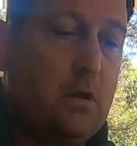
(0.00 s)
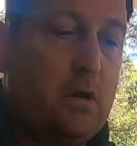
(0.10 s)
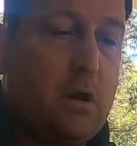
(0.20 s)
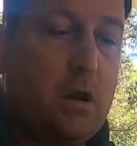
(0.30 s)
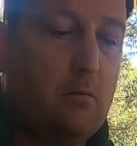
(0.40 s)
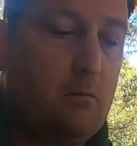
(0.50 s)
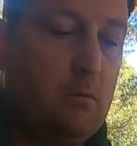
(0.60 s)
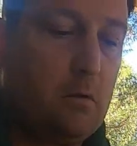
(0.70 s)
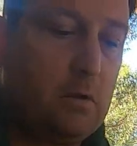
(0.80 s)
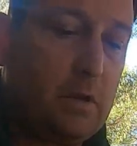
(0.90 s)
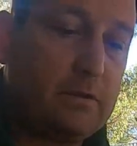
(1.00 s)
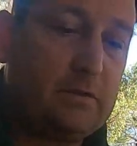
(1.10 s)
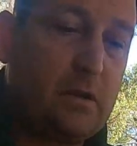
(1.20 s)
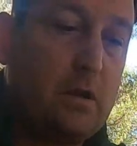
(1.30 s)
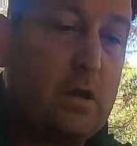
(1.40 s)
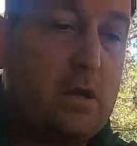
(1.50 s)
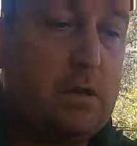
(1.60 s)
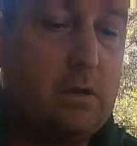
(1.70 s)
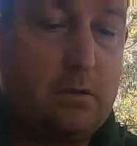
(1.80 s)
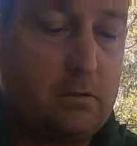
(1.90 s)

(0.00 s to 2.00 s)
Alright, on the other side.